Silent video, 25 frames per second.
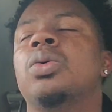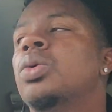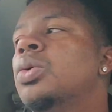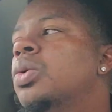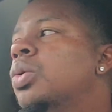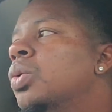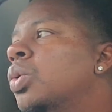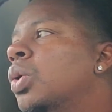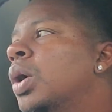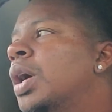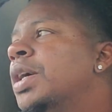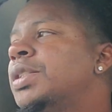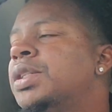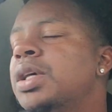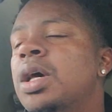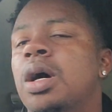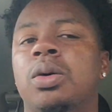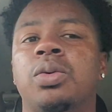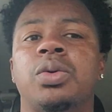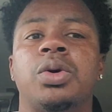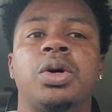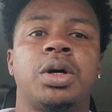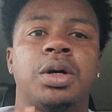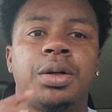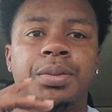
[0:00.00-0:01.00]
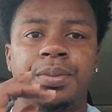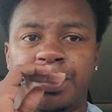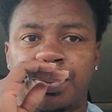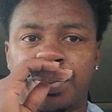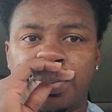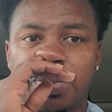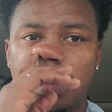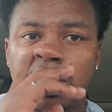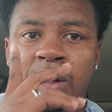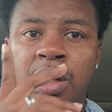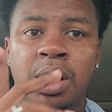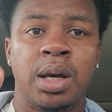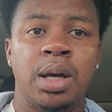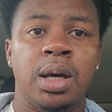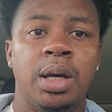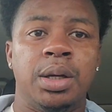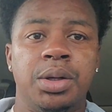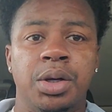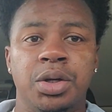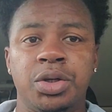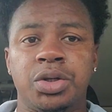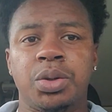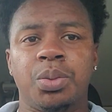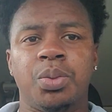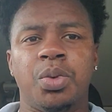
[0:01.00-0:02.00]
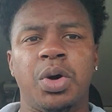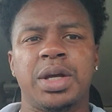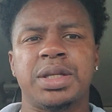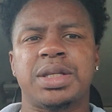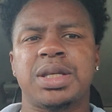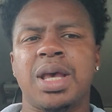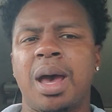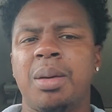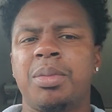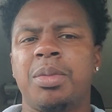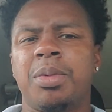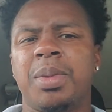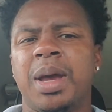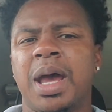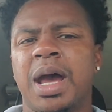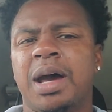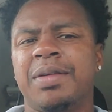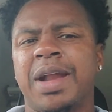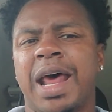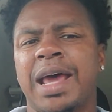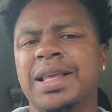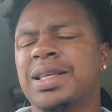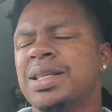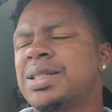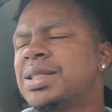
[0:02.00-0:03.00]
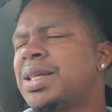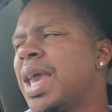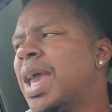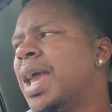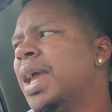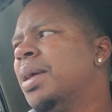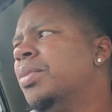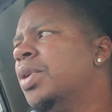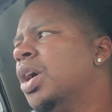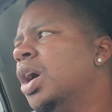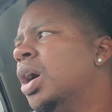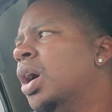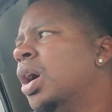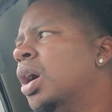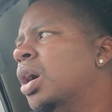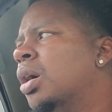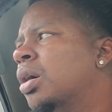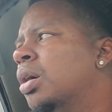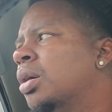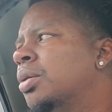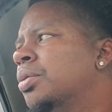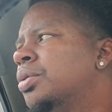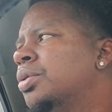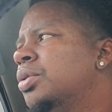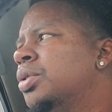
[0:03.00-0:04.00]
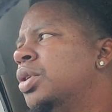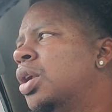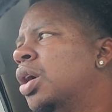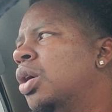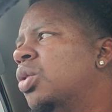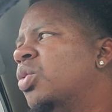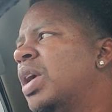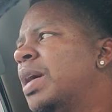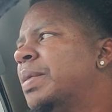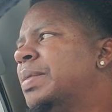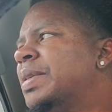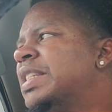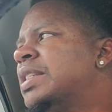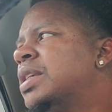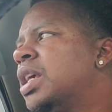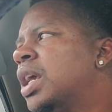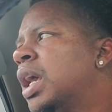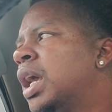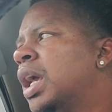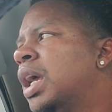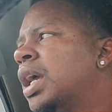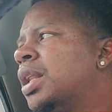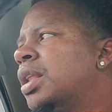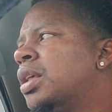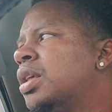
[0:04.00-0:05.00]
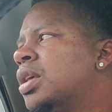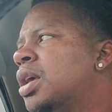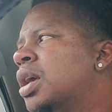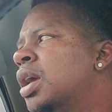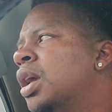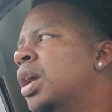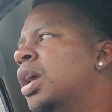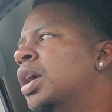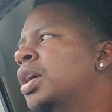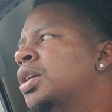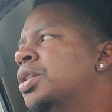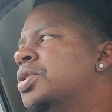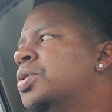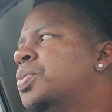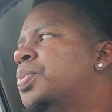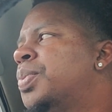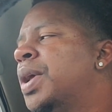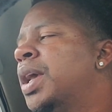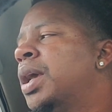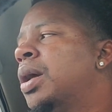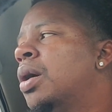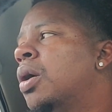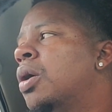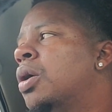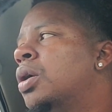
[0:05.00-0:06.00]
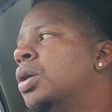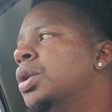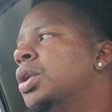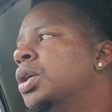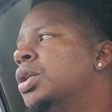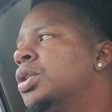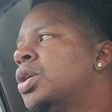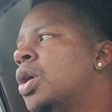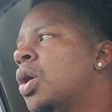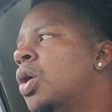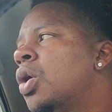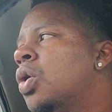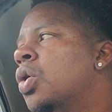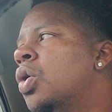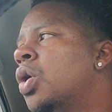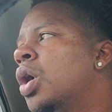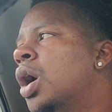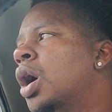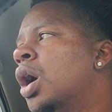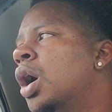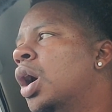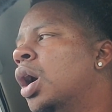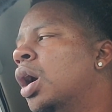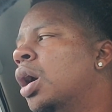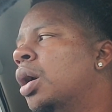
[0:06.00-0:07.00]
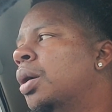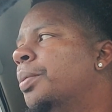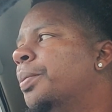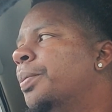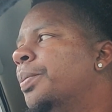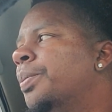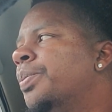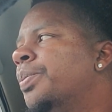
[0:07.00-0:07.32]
What's up, world? It's your boy Tommy Mavin. I just came to rep a 10 and spit on this whole